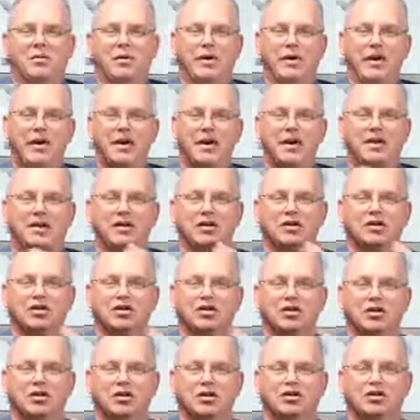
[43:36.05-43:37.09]
but
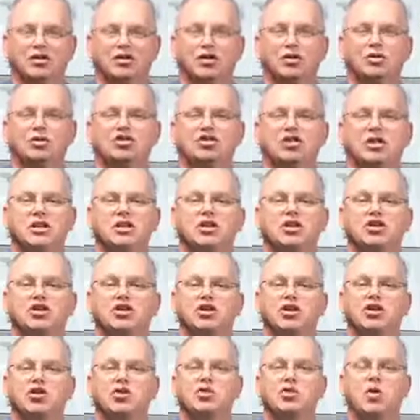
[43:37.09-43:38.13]
his
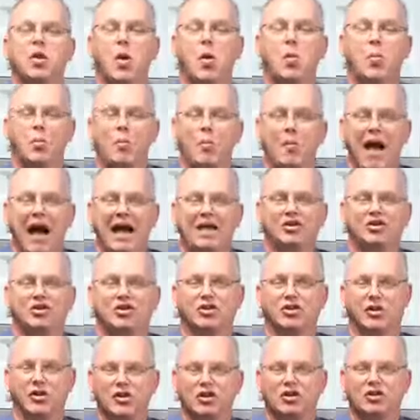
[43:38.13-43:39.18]
jujitsu
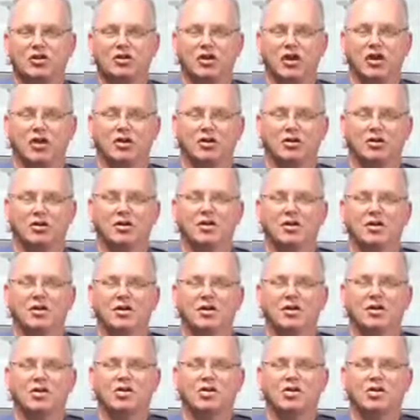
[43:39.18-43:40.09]
master instructor